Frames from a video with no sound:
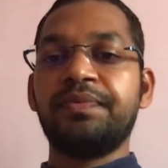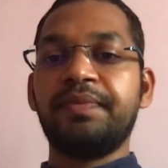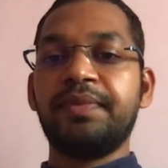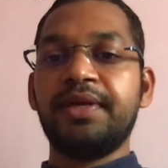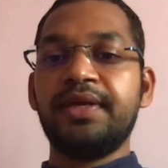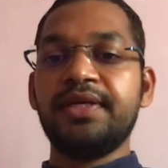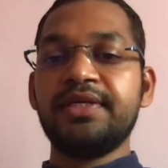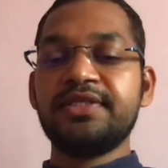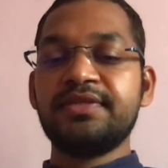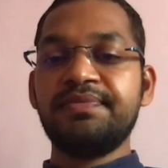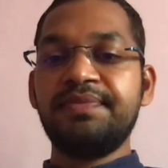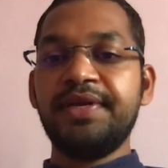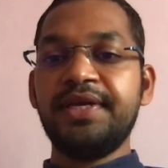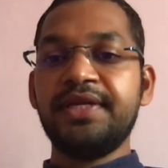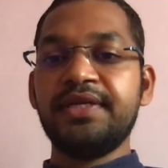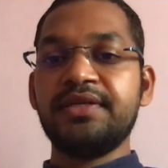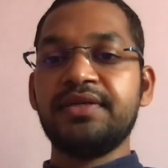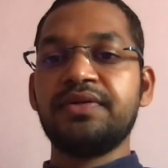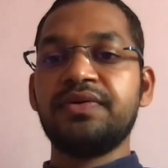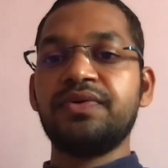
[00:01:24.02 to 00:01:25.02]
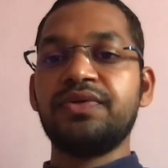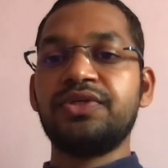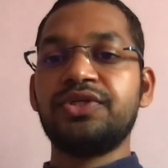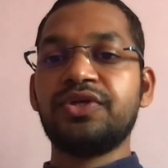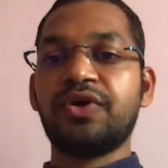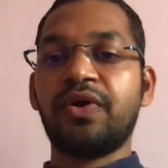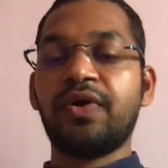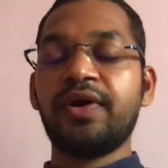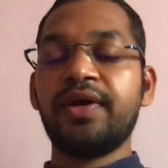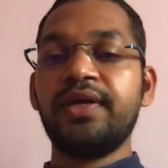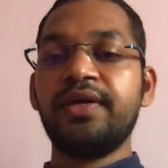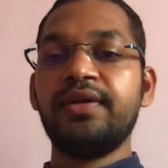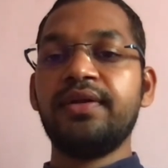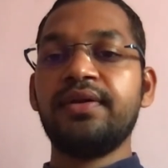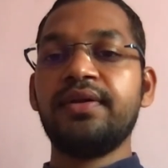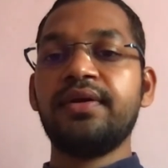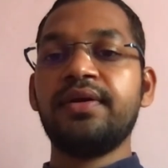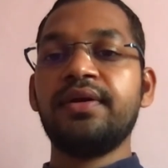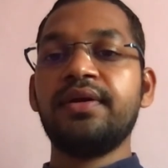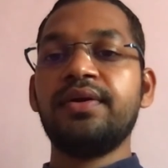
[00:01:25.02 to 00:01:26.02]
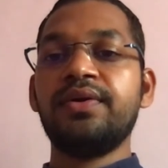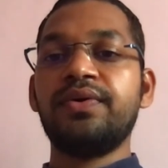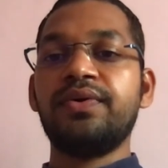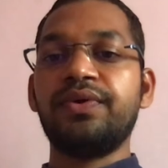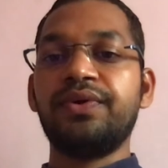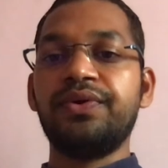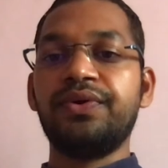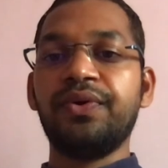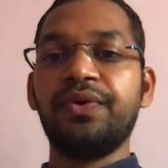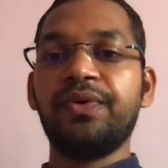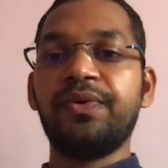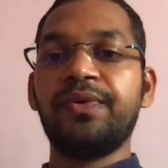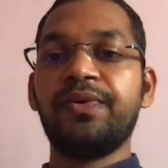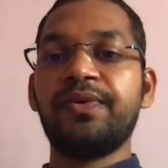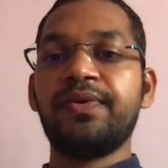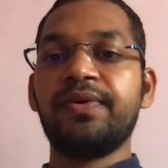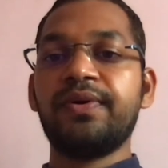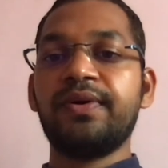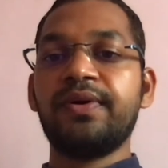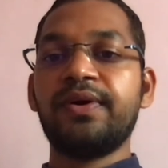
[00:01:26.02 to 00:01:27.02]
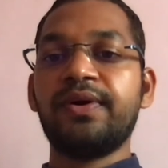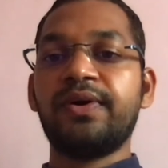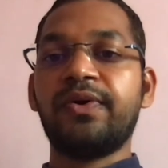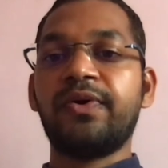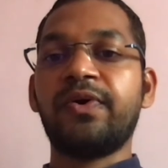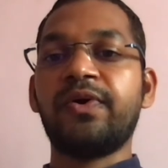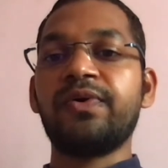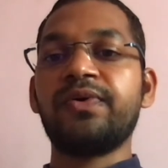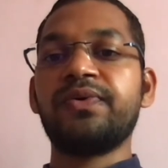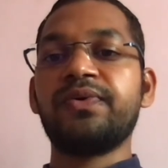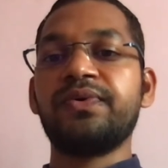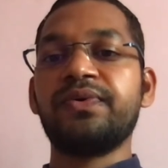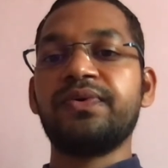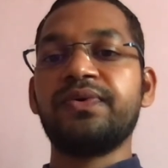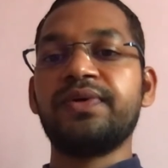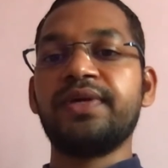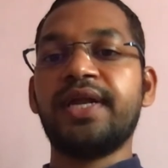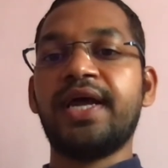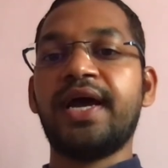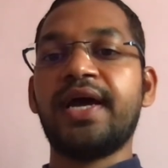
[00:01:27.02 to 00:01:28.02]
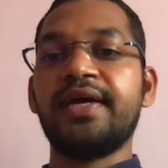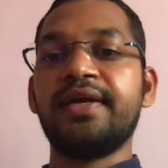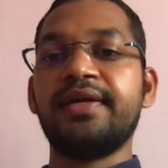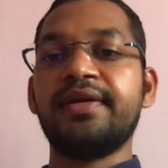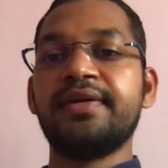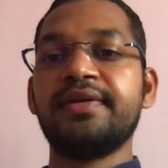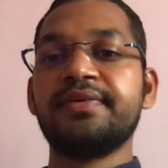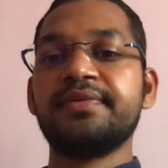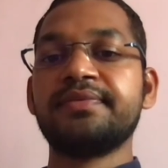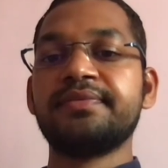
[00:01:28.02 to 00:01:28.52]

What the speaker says: is mean to join, to yoke, or to unite.